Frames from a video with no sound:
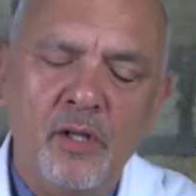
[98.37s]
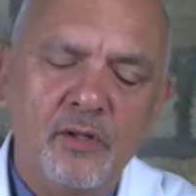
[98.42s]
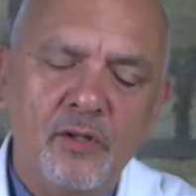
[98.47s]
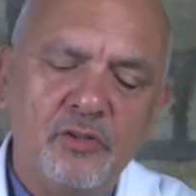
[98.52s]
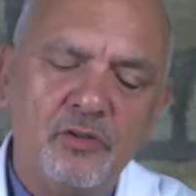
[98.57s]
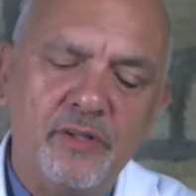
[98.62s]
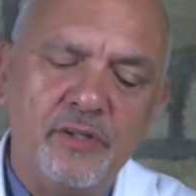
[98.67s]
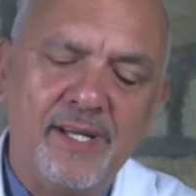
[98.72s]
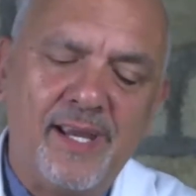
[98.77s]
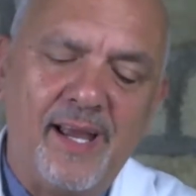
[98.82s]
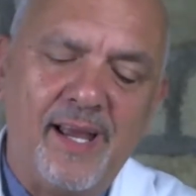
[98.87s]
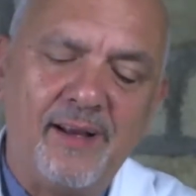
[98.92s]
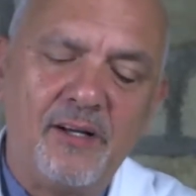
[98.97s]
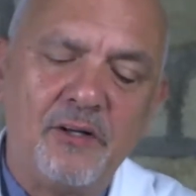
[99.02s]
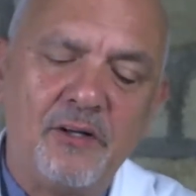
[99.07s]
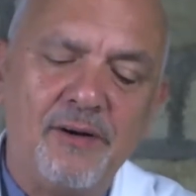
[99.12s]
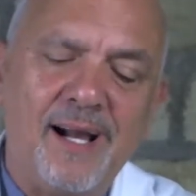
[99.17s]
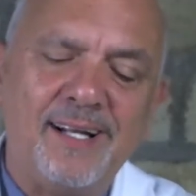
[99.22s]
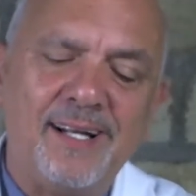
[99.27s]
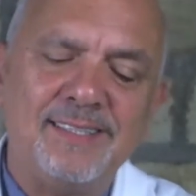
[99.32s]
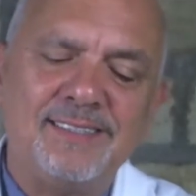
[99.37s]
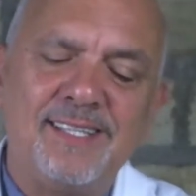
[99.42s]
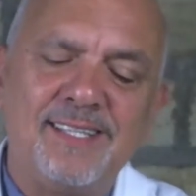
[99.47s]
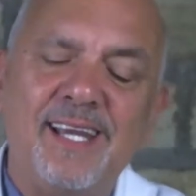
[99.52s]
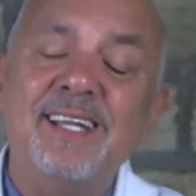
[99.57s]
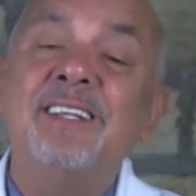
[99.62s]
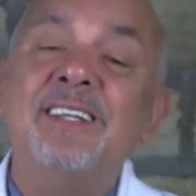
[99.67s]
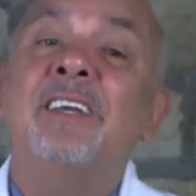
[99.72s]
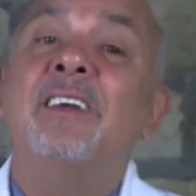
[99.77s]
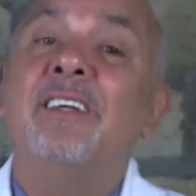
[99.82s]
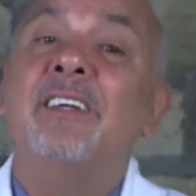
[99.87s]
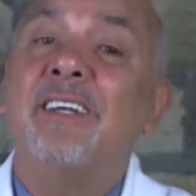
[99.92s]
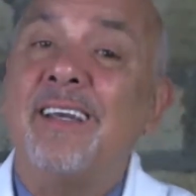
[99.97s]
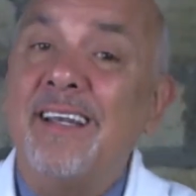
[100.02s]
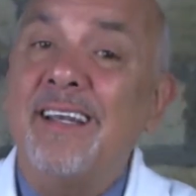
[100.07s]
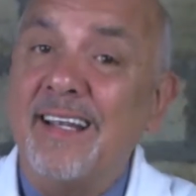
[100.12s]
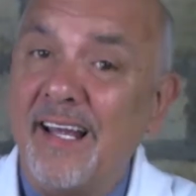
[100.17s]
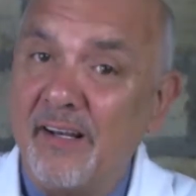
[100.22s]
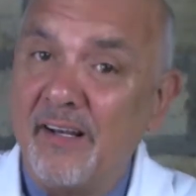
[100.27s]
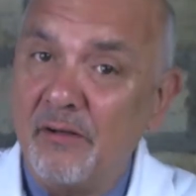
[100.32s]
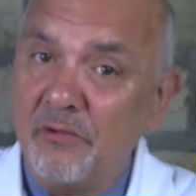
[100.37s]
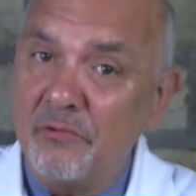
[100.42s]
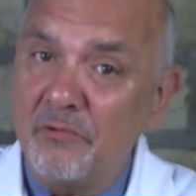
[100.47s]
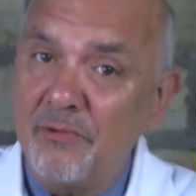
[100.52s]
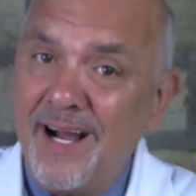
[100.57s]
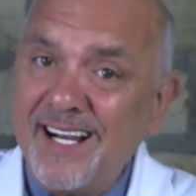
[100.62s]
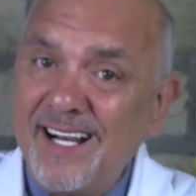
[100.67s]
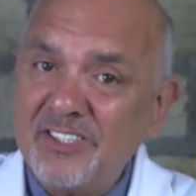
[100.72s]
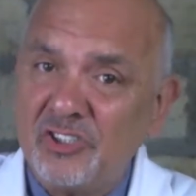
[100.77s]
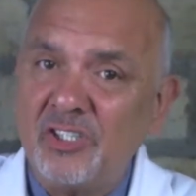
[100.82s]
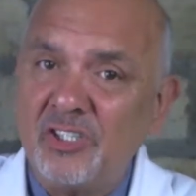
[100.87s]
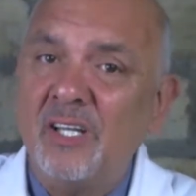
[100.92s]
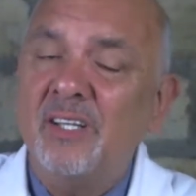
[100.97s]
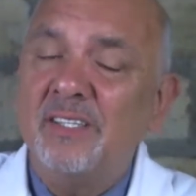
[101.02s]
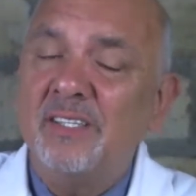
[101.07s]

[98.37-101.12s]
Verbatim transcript: So you get cracked skin, you can get a rash,